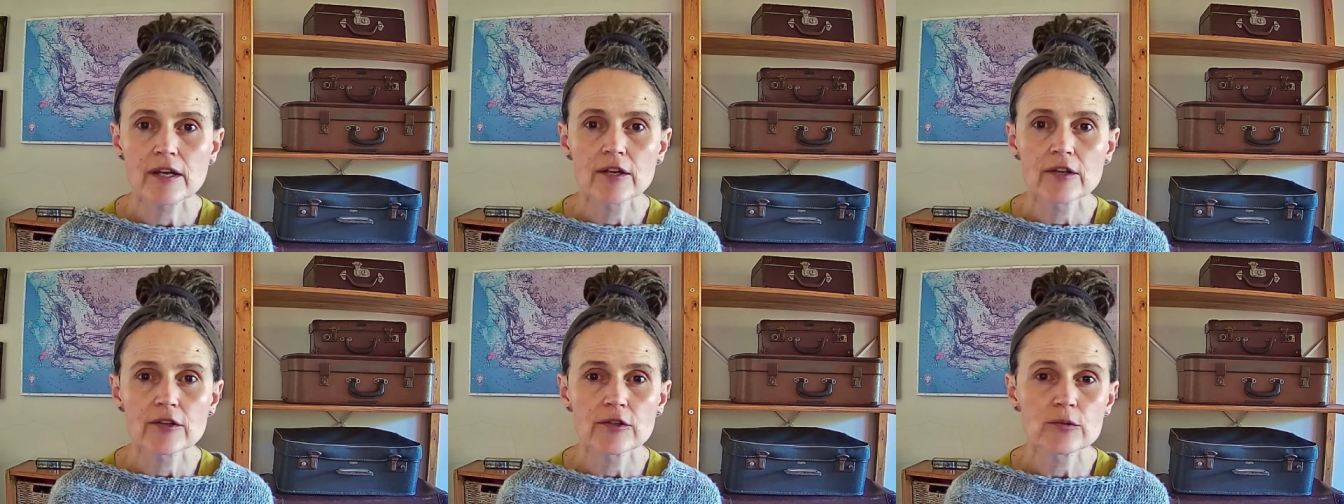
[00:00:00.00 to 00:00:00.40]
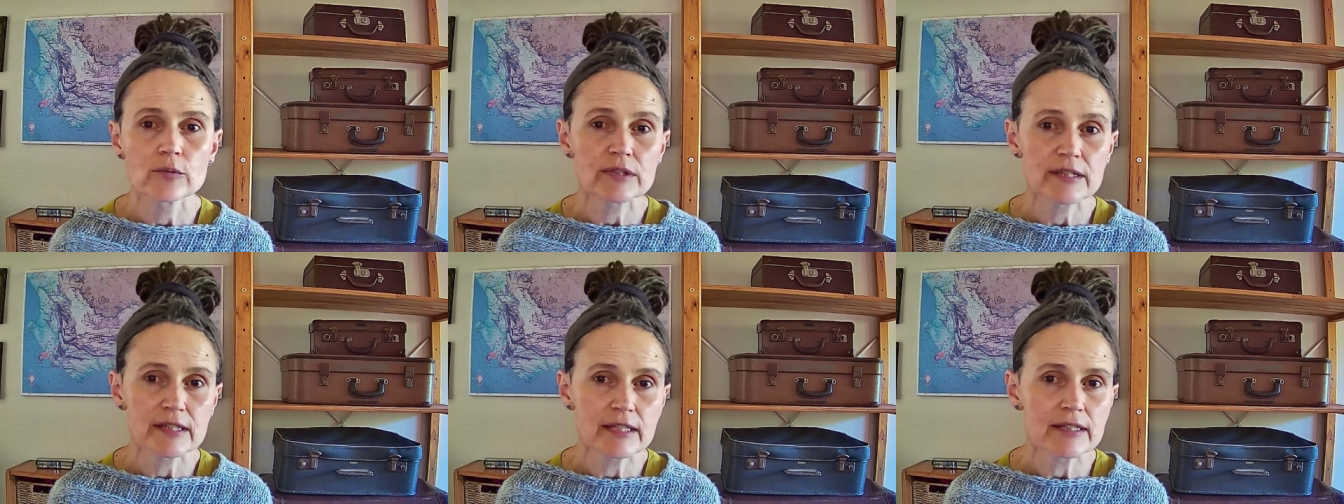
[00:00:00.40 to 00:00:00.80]
you will
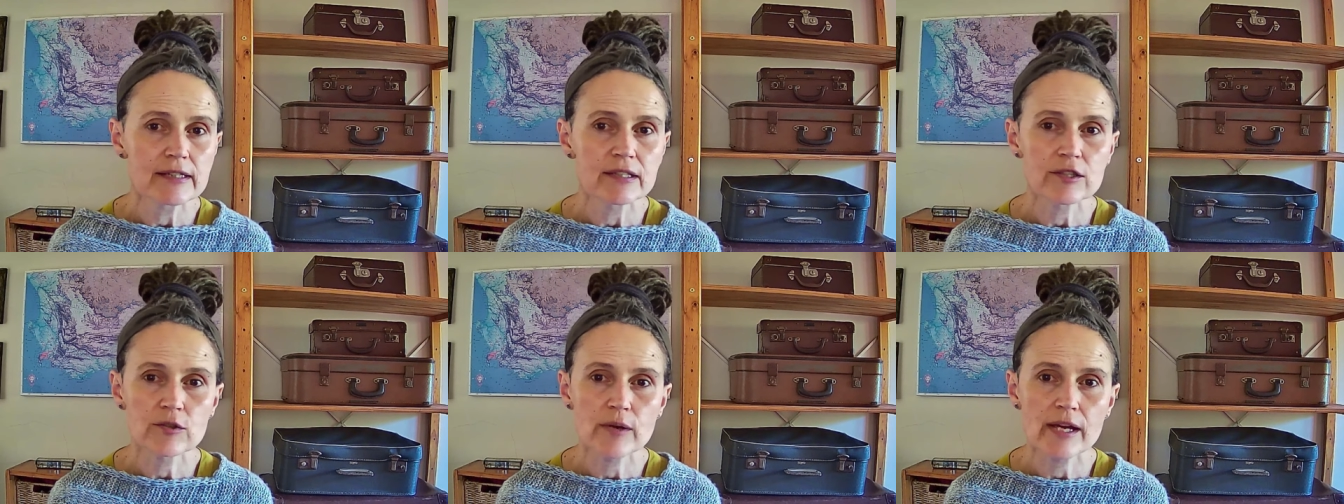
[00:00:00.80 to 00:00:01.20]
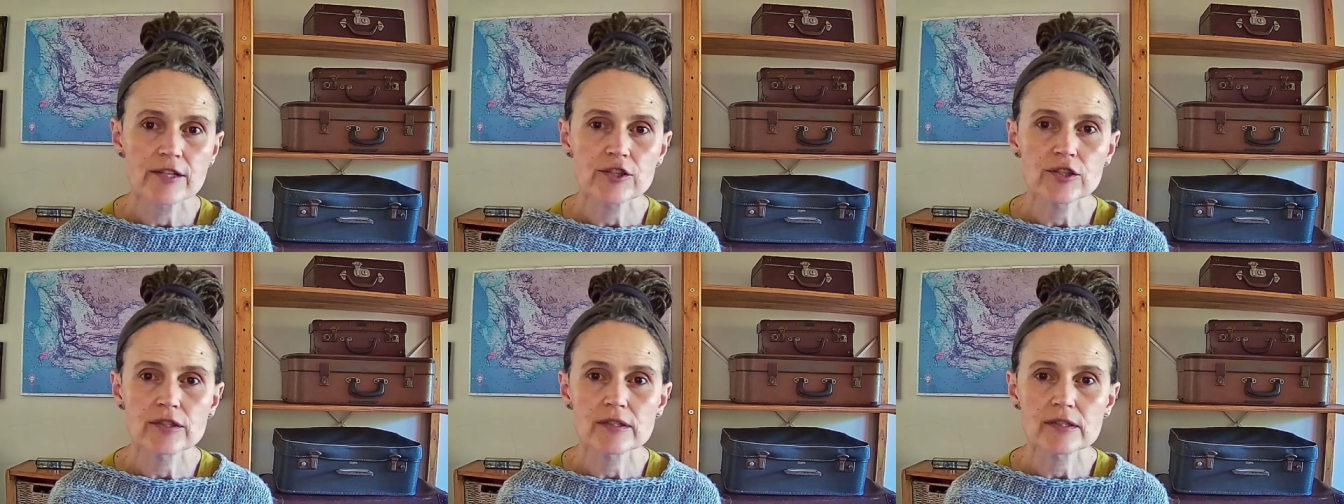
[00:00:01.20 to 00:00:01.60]
see
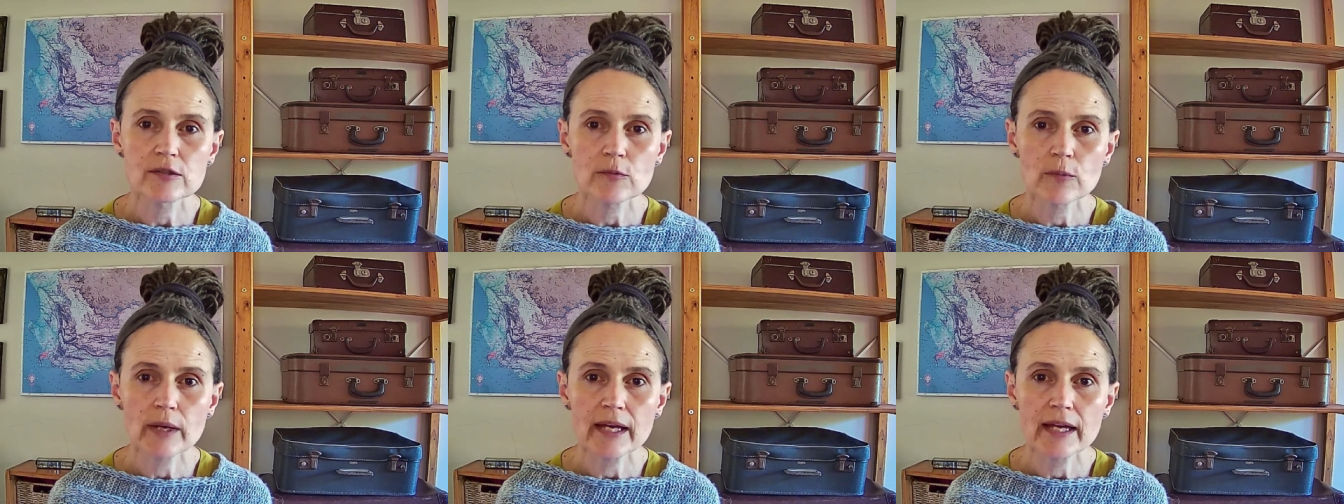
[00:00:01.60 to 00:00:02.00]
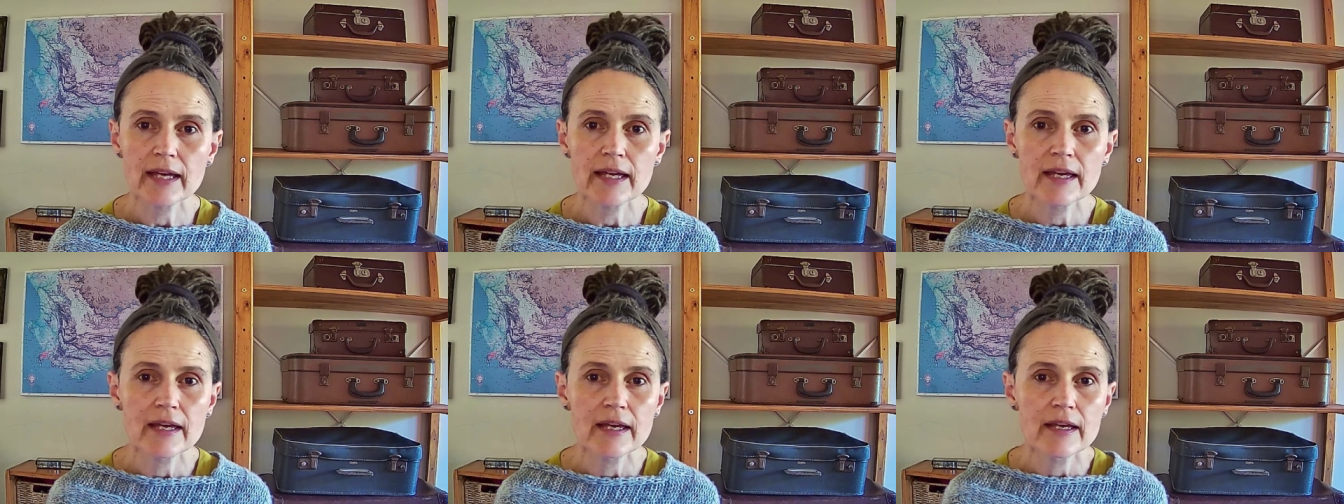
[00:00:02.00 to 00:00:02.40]
situations where
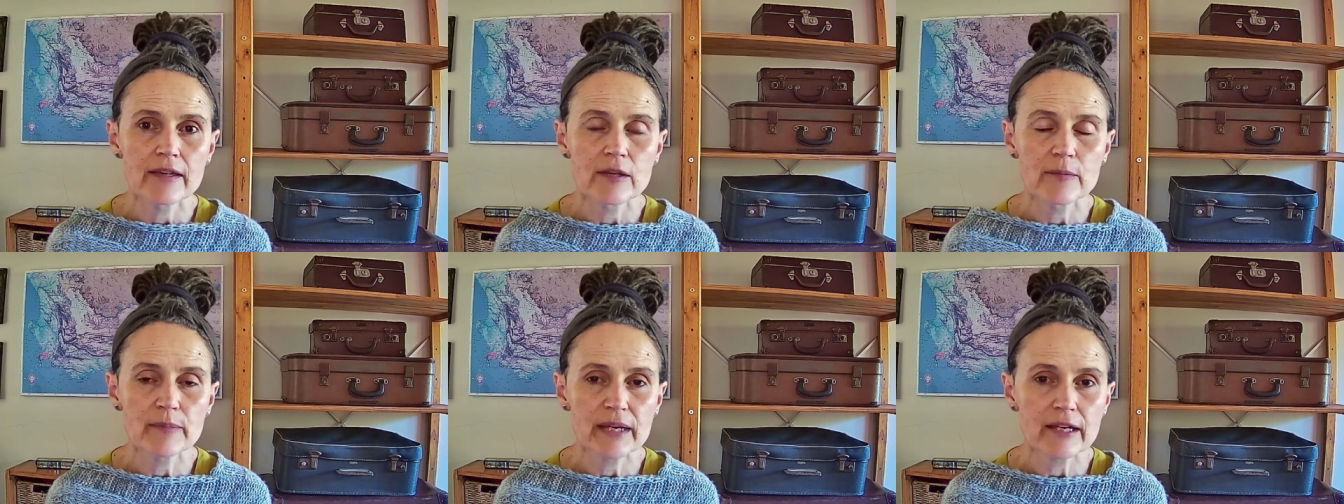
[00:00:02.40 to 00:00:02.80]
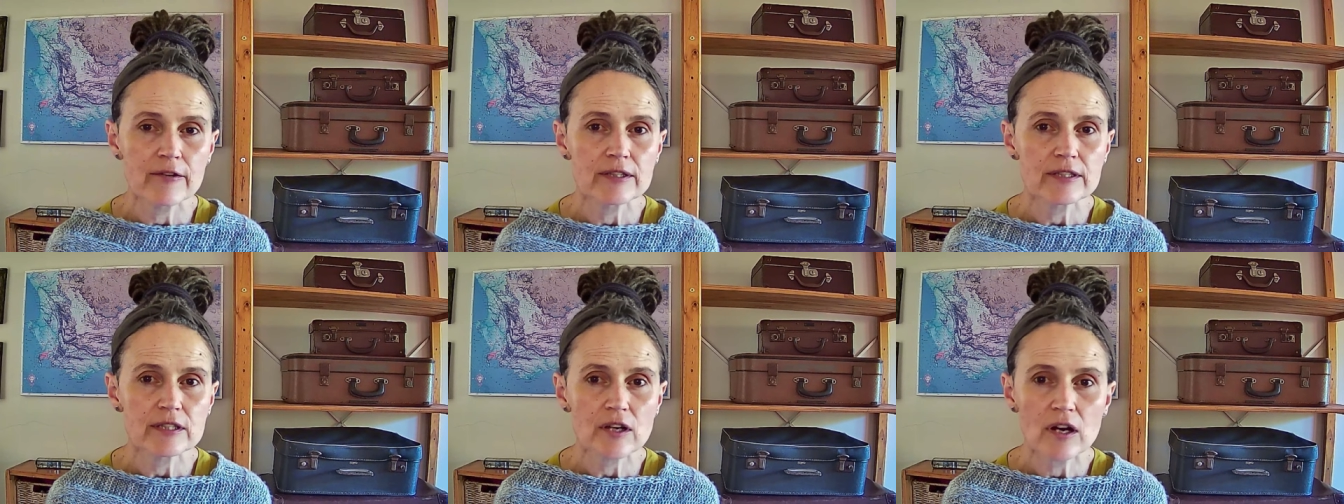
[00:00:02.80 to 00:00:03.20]
the
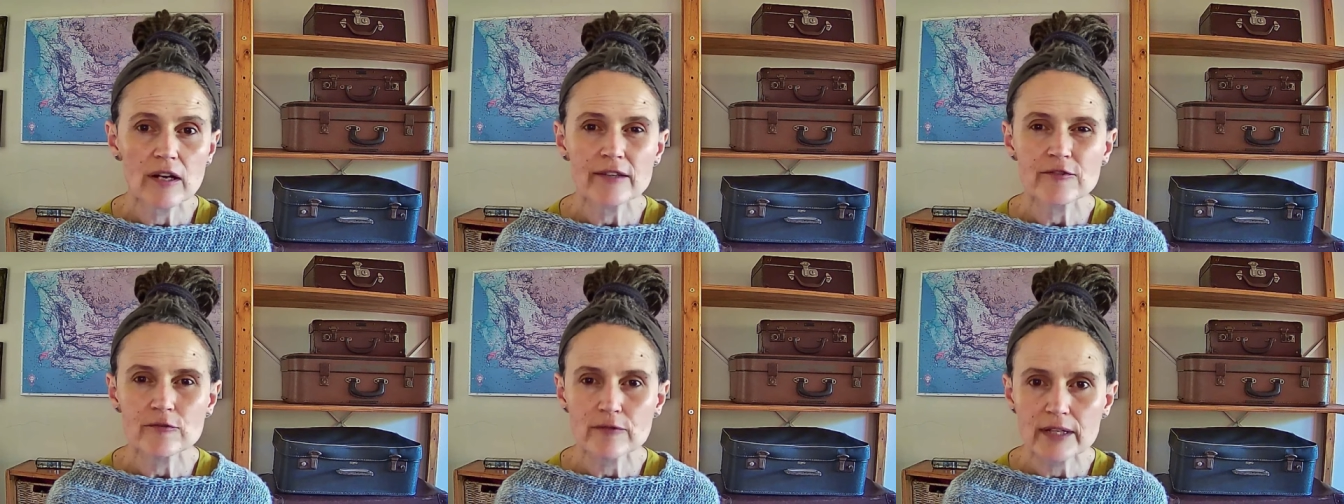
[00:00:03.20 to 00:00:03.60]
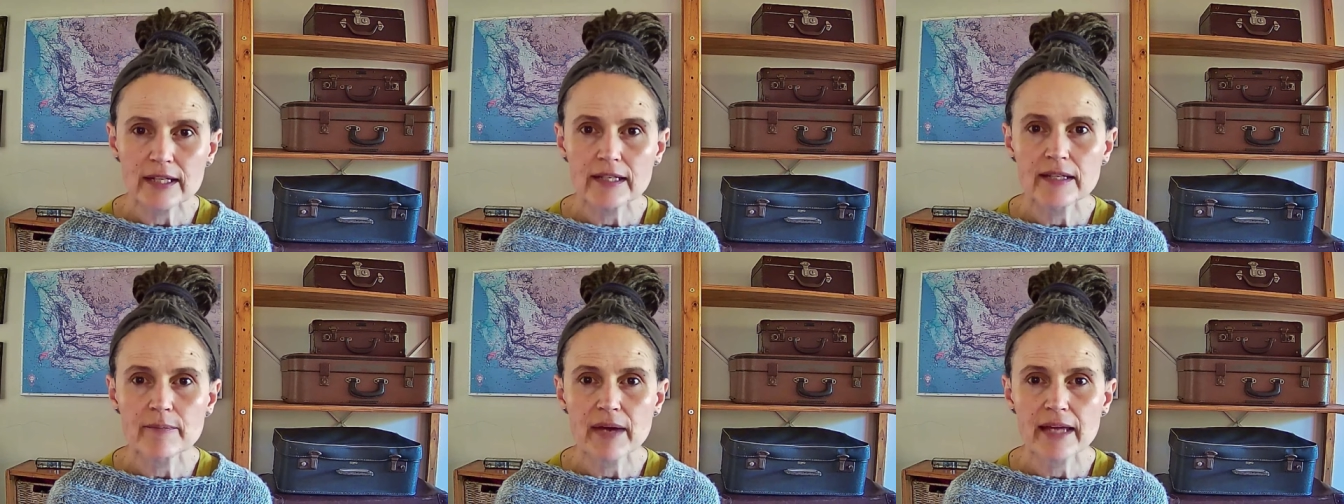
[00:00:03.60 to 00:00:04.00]
parent can't
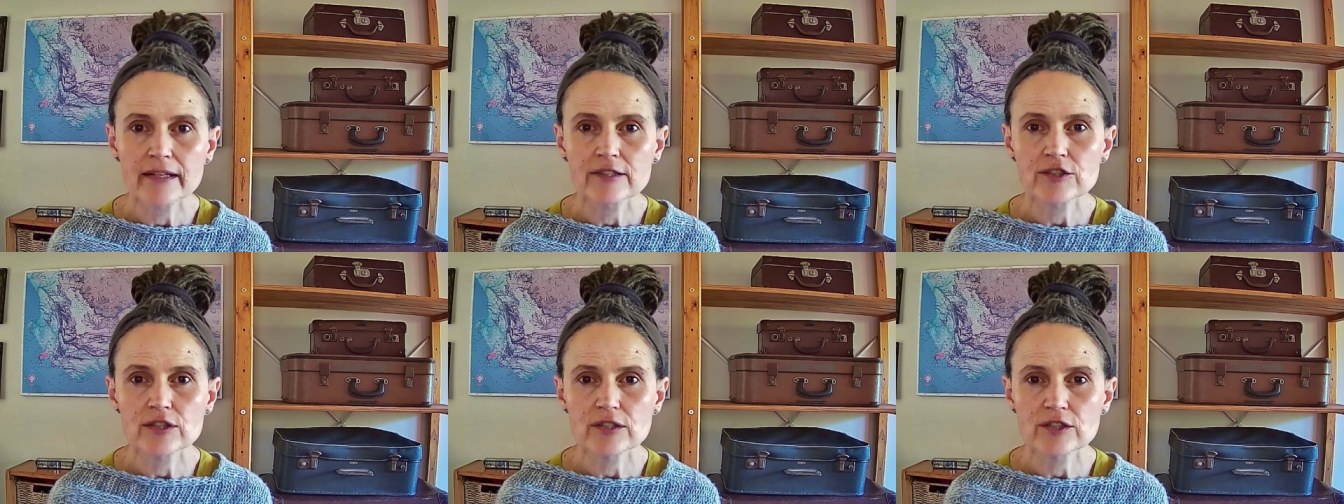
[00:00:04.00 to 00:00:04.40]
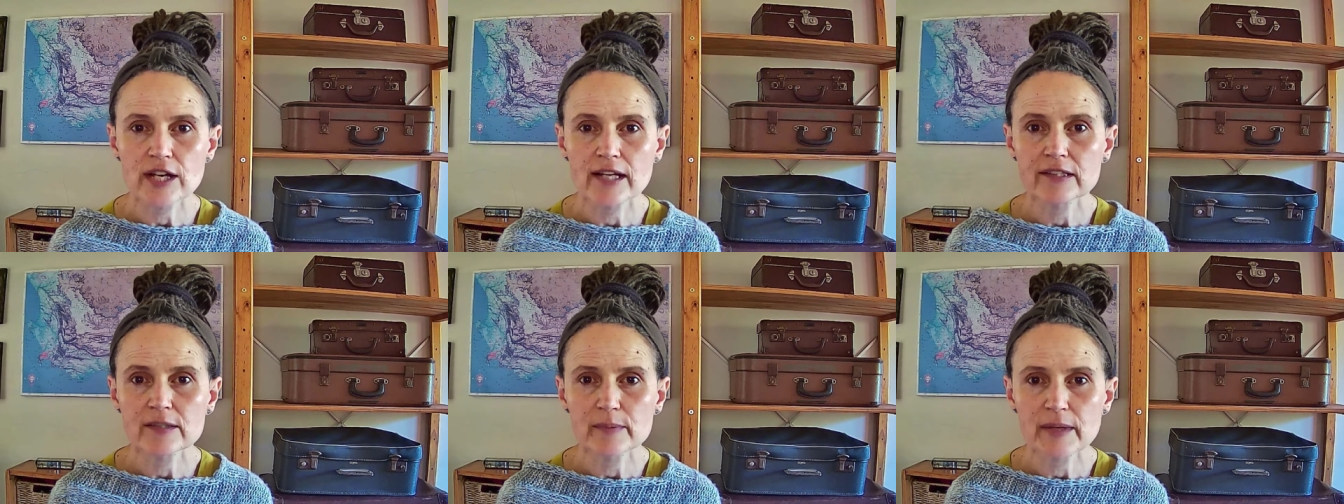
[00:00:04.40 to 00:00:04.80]
really manage the
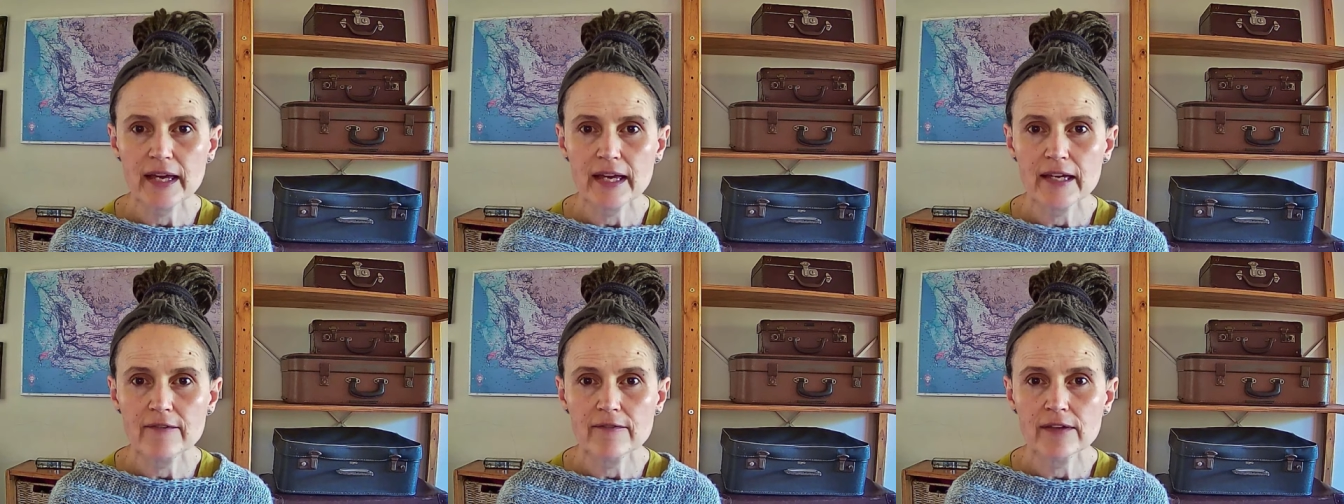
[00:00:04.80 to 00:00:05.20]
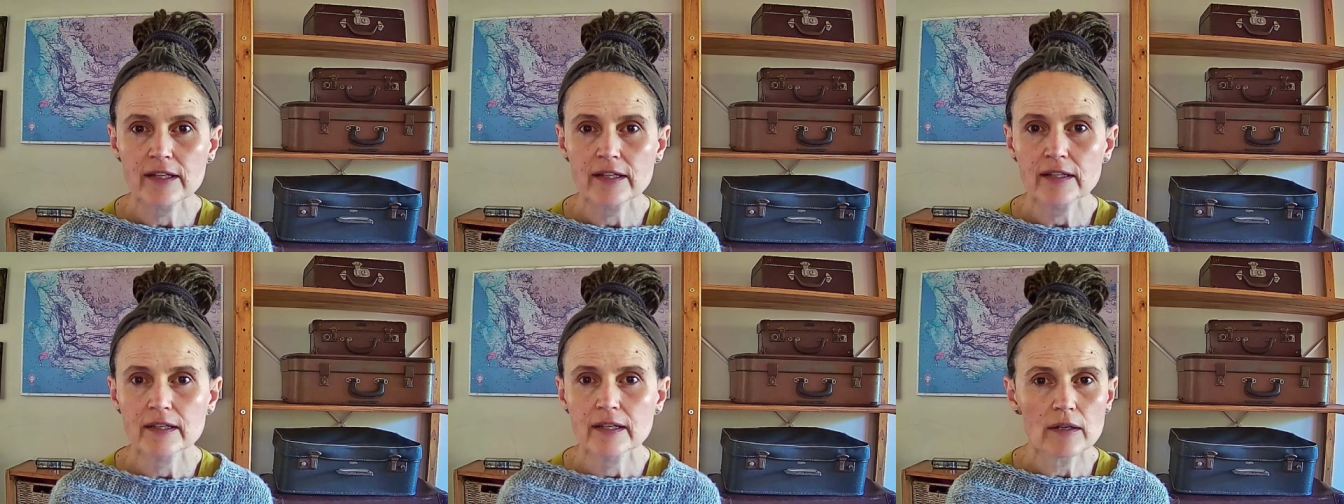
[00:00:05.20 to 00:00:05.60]
child's behavior.